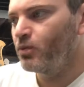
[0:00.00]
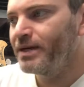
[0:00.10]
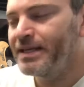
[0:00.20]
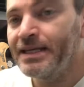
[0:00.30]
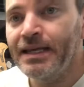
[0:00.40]

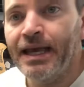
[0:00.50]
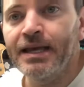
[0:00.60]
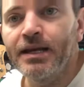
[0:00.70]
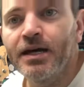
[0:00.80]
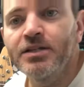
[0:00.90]
One E
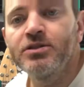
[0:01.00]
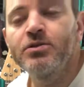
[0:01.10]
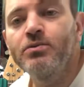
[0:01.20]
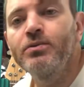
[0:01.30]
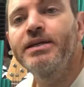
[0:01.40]
and a,
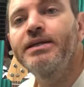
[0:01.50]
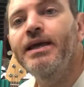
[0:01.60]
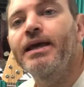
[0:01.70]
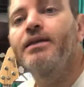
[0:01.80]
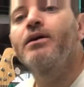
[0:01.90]
two
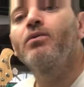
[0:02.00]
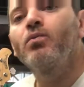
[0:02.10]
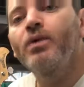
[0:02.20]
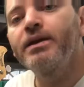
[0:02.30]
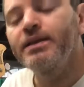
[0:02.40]
E and a,
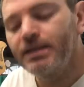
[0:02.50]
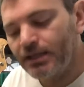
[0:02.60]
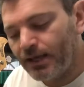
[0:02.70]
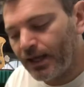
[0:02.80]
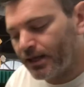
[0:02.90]
one E
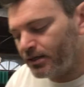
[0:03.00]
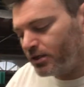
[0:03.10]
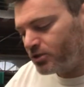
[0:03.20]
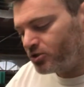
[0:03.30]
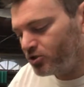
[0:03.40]
and
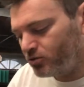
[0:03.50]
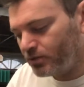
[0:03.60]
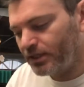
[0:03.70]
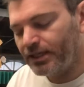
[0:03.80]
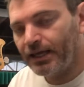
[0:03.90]
a, two
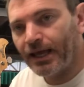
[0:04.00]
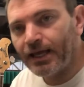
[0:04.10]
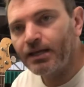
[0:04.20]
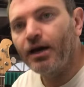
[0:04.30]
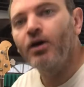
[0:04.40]
E
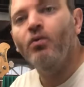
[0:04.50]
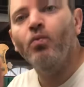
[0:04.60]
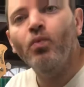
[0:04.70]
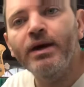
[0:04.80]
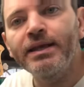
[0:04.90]
and a,
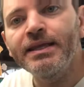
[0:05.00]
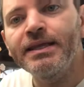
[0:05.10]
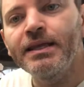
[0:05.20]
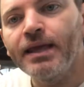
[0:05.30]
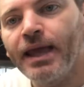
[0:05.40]
one
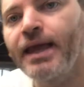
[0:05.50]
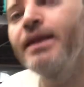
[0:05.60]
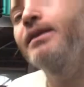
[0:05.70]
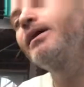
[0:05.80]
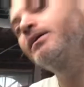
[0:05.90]
E
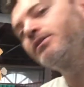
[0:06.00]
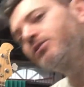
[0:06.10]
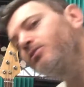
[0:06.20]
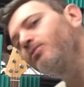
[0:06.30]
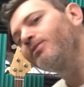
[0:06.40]
and a,
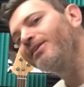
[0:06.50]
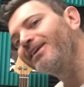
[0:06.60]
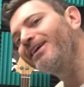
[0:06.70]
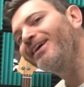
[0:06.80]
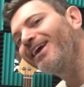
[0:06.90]
two
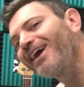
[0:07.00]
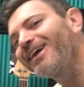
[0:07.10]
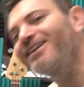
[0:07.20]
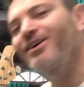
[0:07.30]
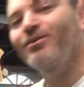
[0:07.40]
E
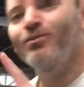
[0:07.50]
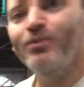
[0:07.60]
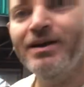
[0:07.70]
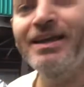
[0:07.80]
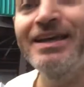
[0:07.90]
and a,
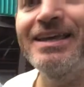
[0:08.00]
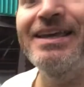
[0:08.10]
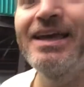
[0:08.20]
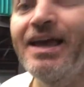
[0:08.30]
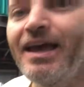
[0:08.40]
one E
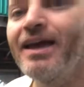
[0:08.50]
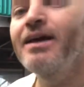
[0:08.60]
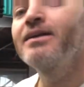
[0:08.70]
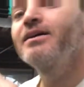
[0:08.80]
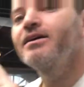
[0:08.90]

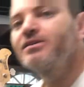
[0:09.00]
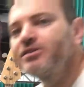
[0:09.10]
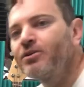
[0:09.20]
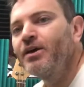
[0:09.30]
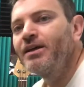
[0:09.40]
and a,
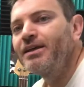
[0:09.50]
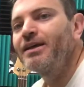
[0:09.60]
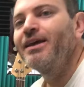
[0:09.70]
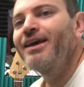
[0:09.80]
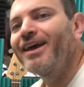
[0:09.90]
two
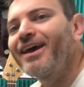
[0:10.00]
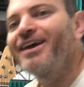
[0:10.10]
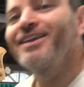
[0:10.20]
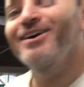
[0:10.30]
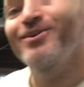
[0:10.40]
E and a,